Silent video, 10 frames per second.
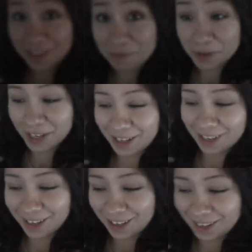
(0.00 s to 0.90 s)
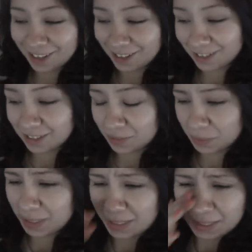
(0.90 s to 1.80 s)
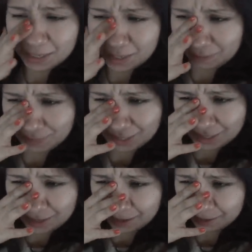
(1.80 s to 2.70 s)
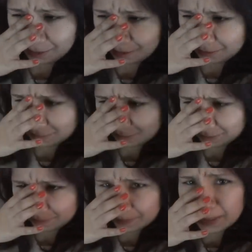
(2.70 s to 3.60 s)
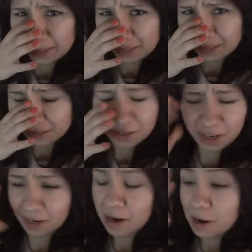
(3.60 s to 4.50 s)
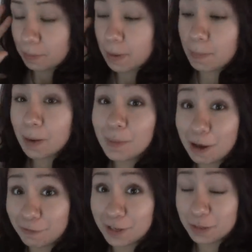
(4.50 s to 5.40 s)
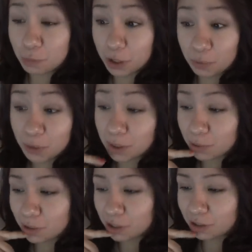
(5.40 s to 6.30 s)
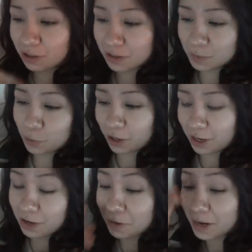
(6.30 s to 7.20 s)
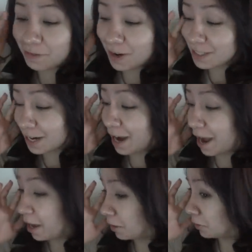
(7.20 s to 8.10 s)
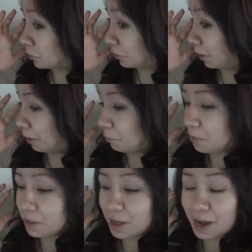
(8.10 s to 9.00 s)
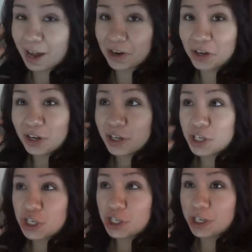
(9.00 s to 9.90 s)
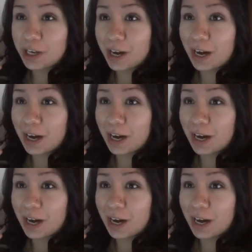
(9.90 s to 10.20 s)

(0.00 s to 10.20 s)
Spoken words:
good morning. It is, what's today, Monday? Monday, sorry. My mom left this morning, really, really early this morning. You know what? In fact, I had a dream that she